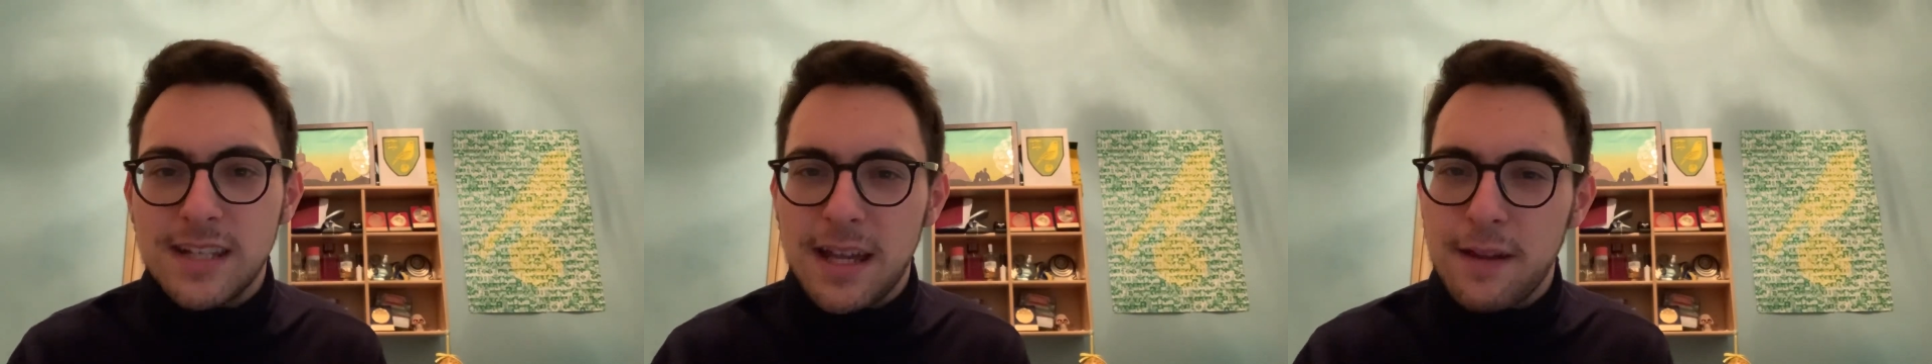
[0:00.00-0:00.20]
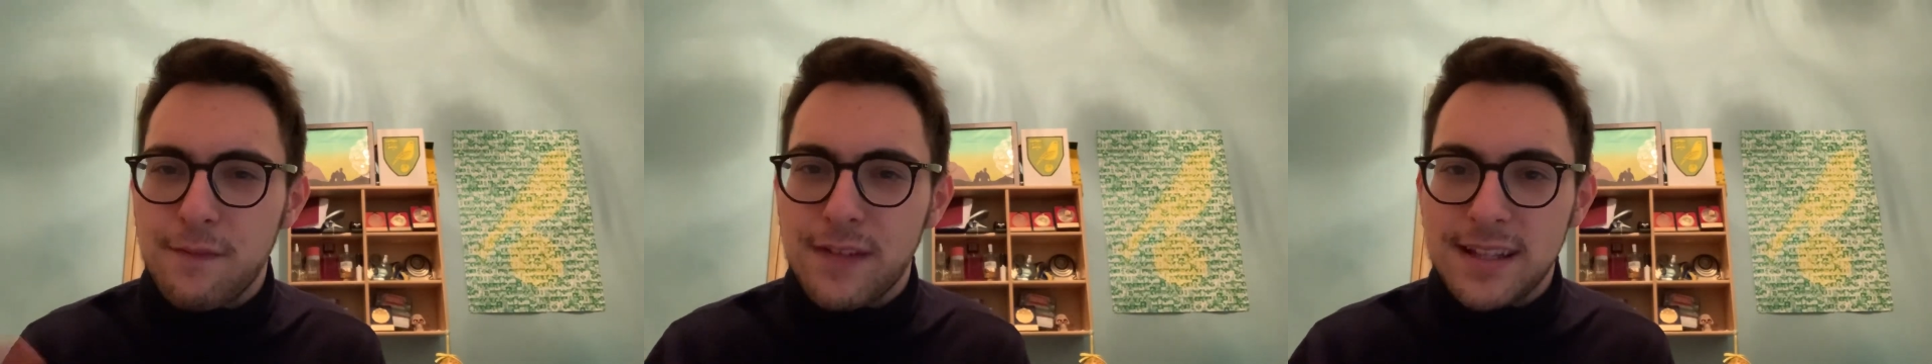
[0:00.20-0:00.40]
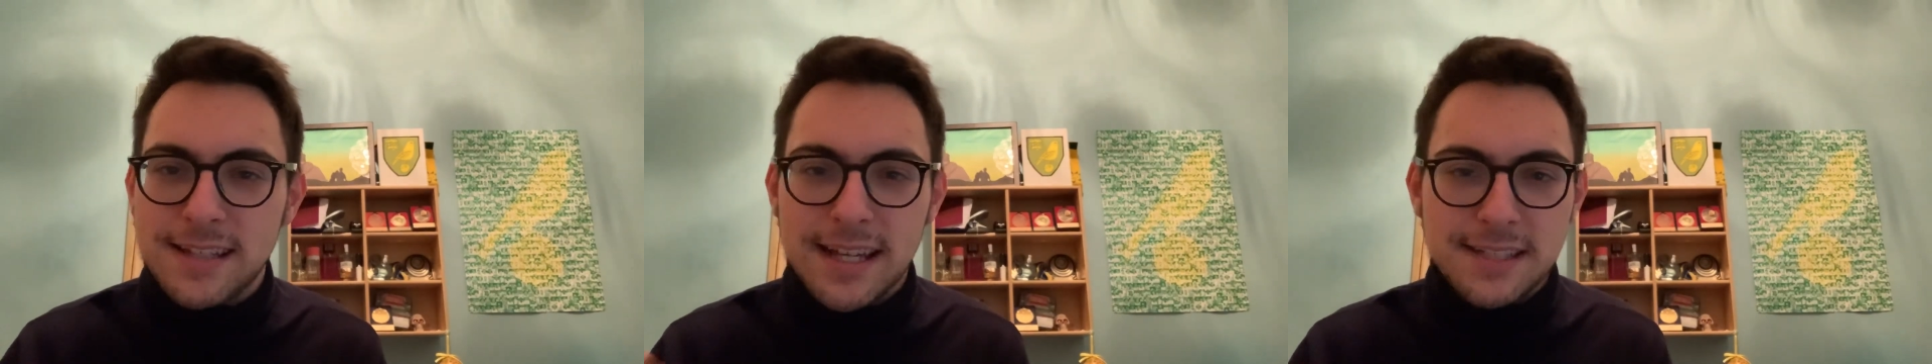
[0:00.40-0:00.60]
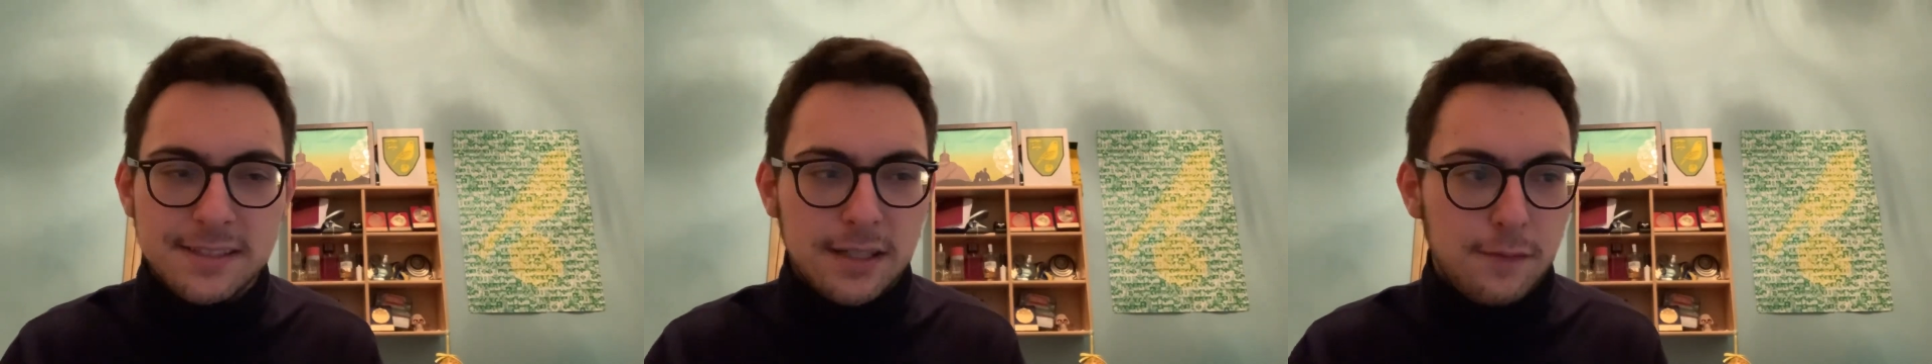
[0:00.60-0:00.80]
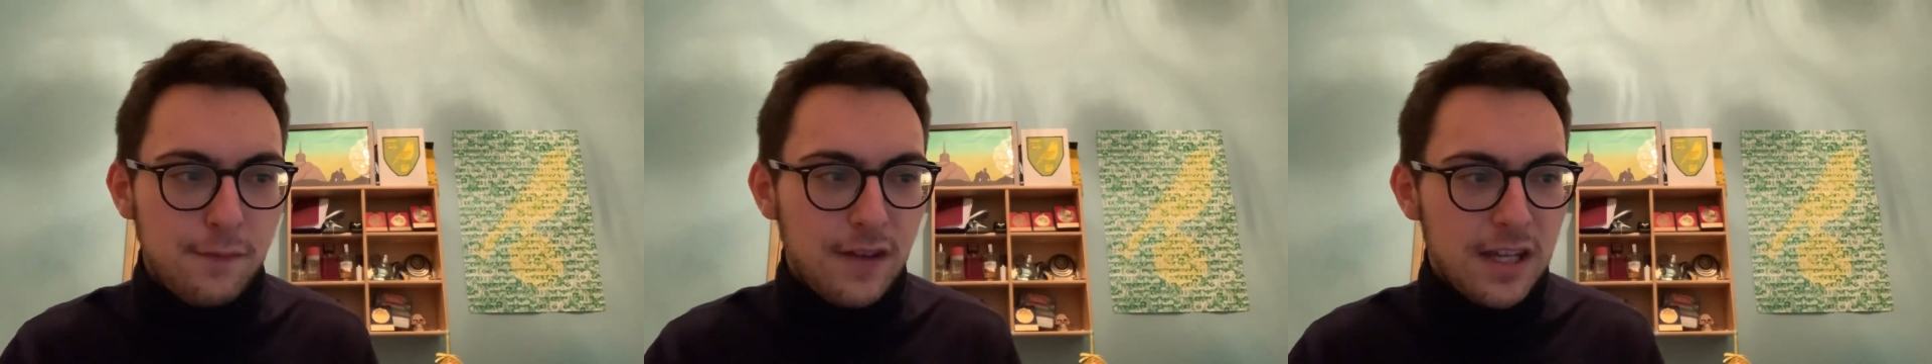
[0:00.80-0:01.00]
and a
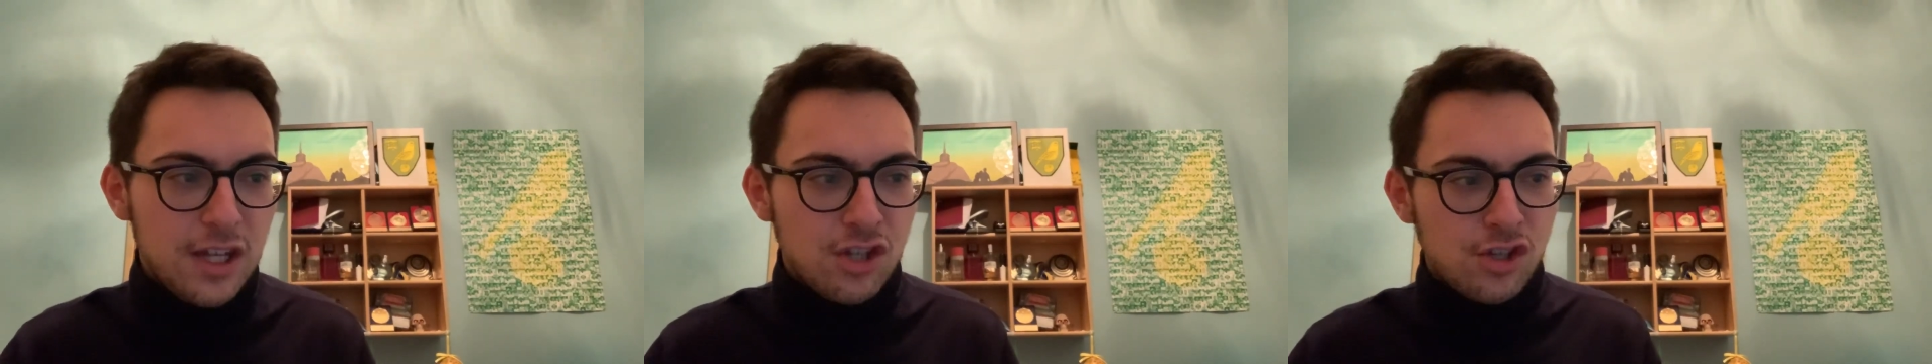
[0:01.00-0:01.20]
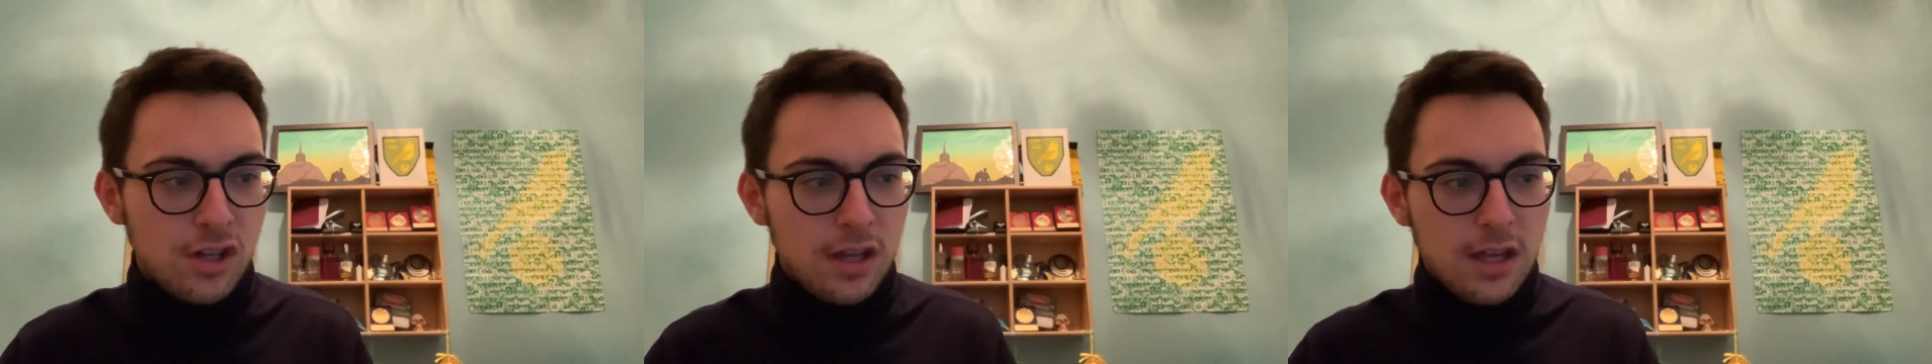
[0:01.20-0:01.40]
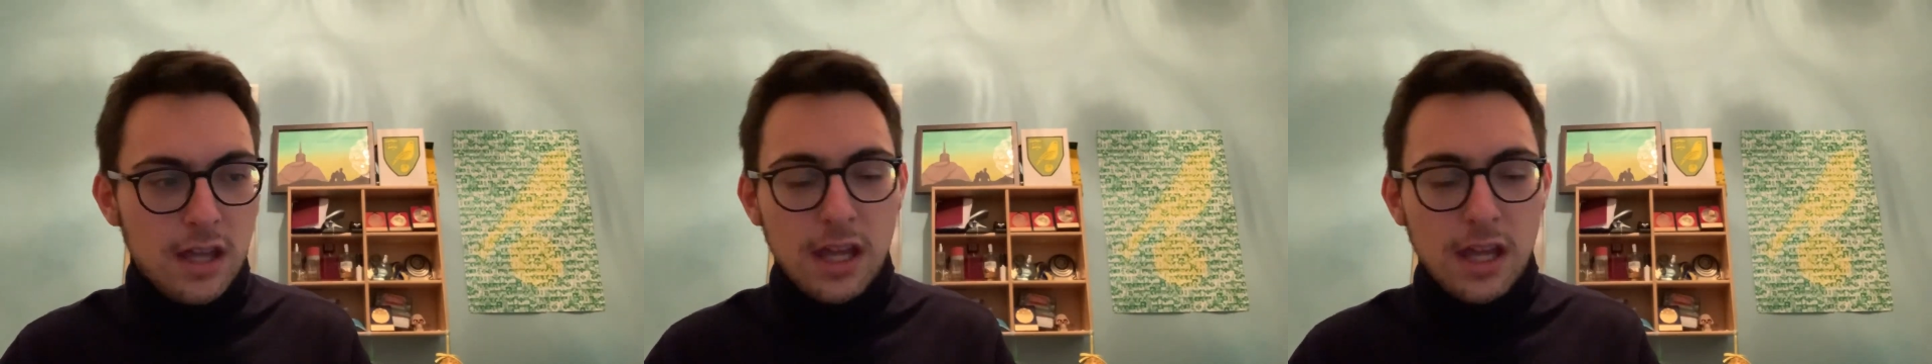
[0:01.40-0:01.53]
fantastic finish.